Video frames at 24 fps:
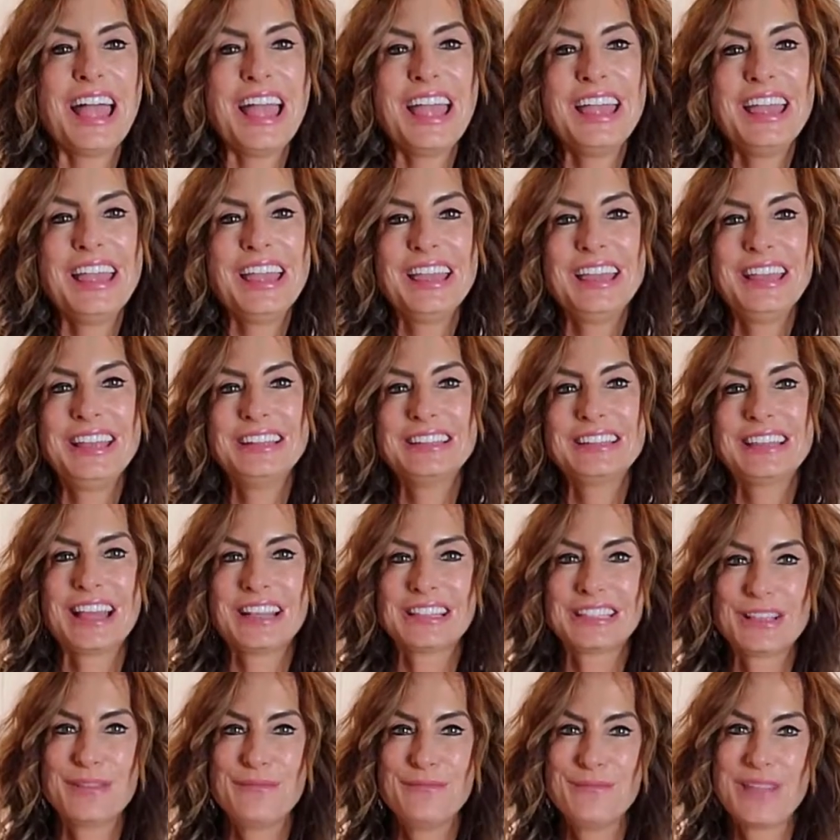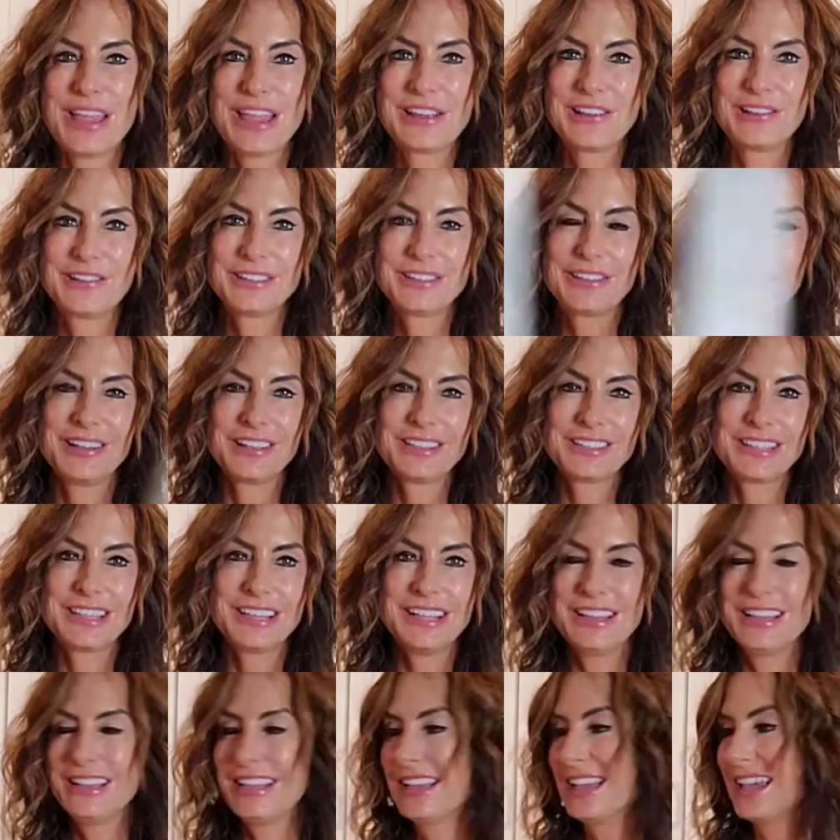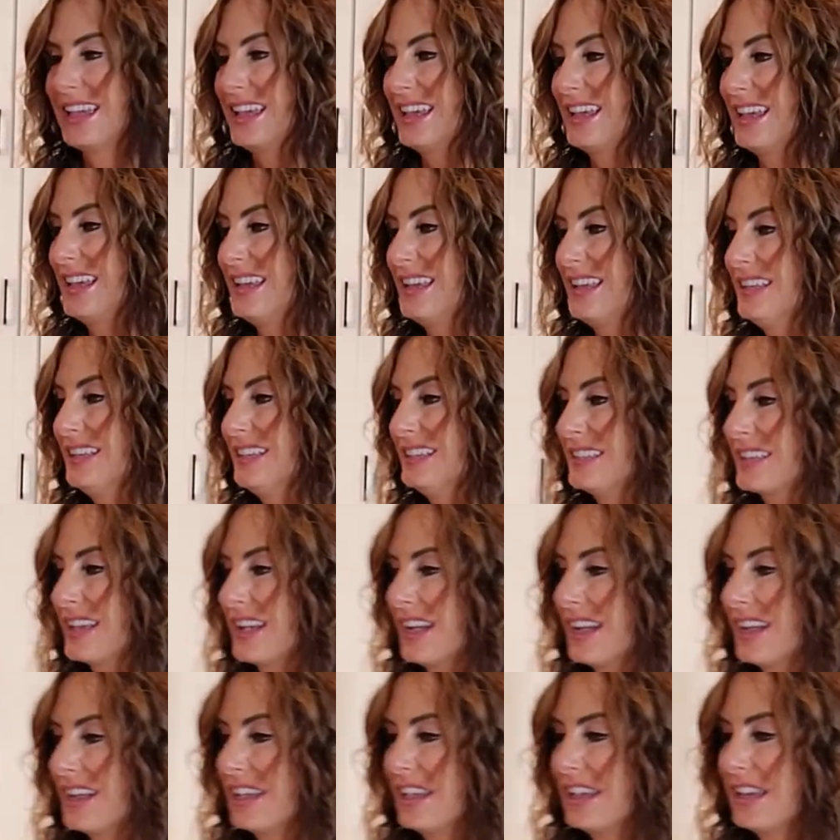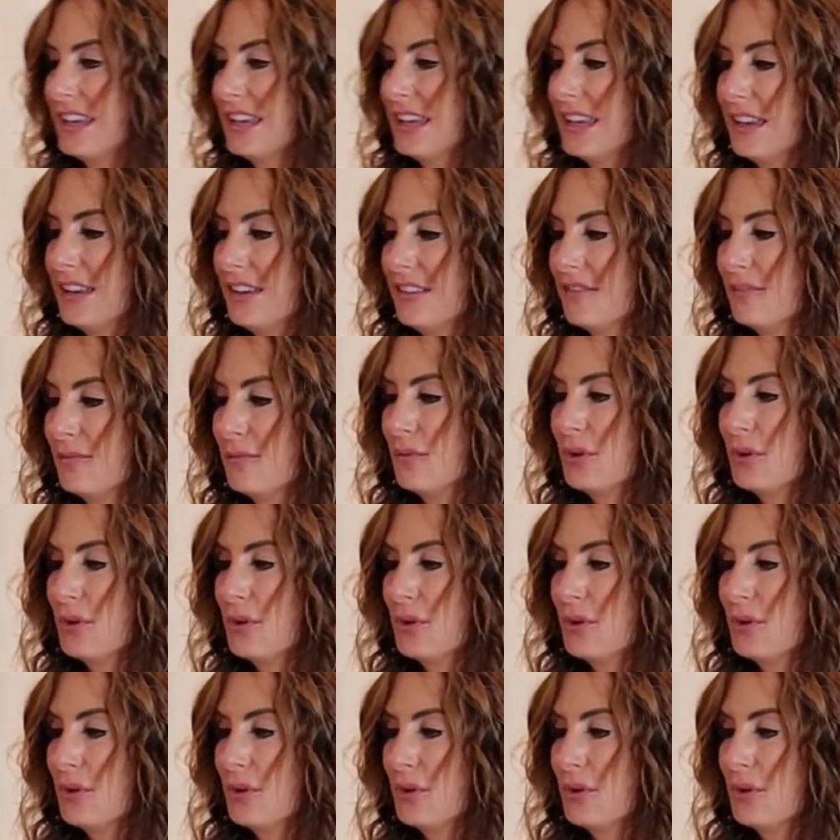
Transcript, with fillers: And that's a mango salsa, and I